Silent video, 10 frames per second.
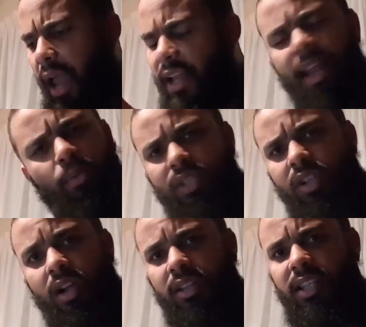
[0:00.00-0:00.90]
And then we
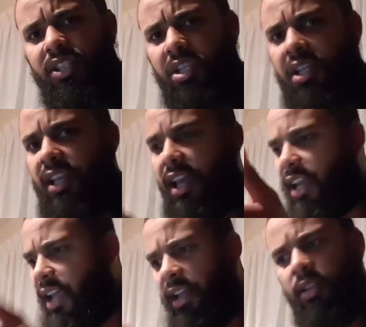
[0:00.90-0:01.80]
started teaching
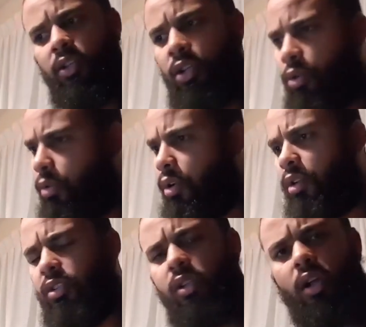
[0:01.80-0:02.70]
again, and you know,
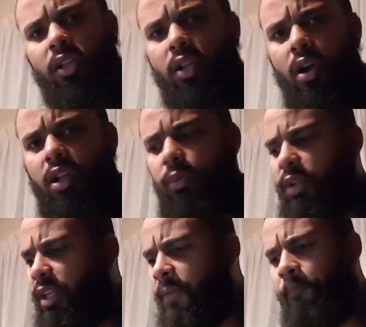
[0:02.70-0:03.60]
started talking
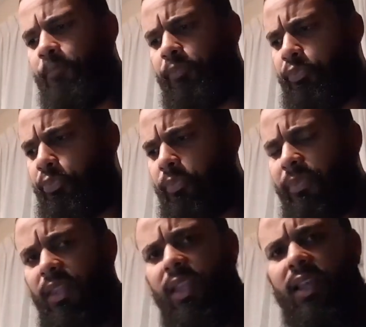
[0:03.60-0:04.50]
with him.
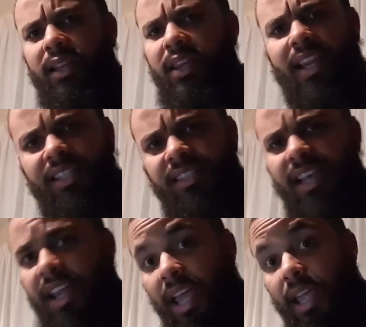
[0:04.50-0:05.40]
then he
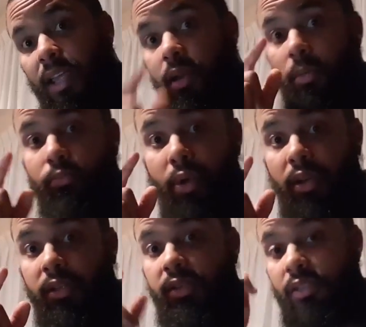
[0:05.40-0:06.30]
said, hey,
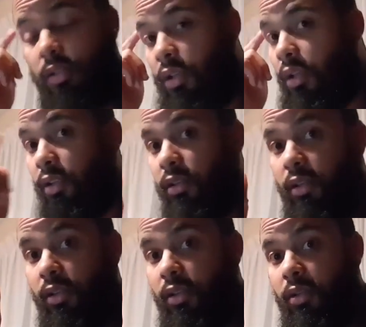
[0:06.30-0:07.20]
brothers,
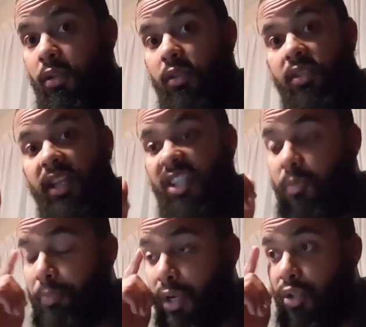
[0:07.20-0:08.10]
stay
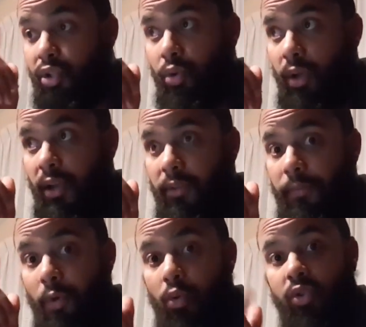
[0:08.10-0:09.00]
spiritual and
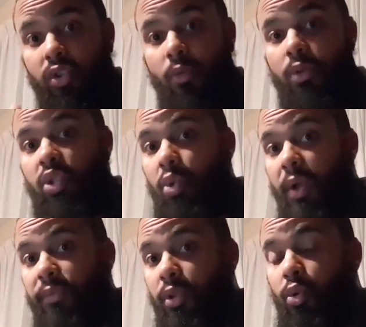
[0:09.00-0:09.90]
focus on what you
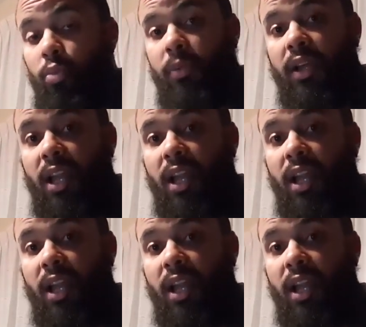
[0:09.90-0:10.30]
have to do, man.